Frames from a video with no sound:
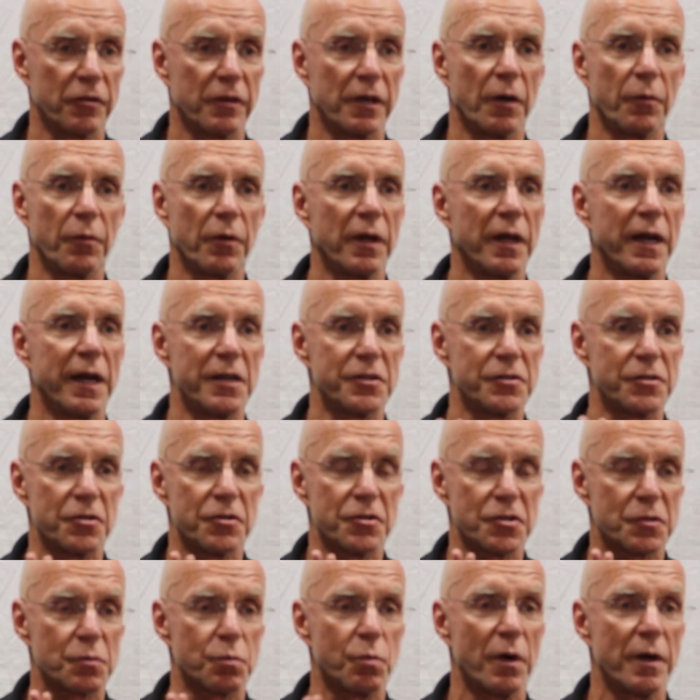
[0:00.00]
And I realize you're
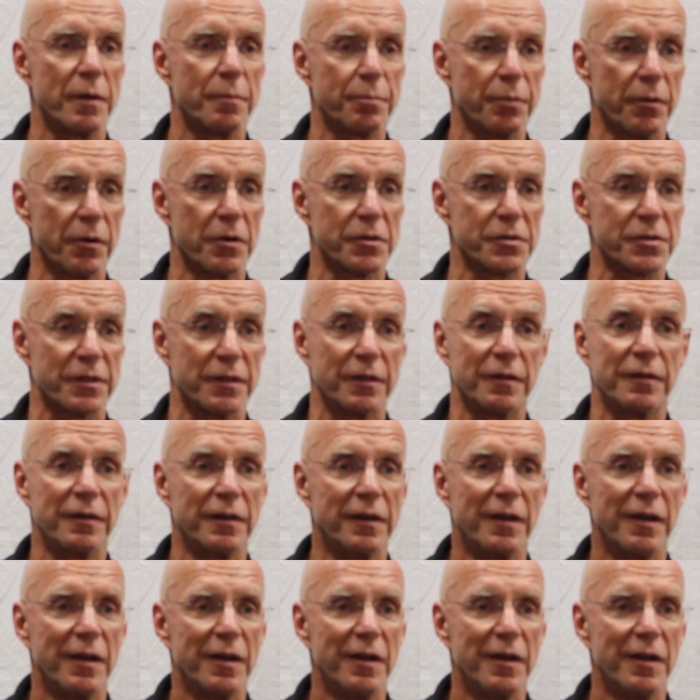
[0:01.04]
just one person,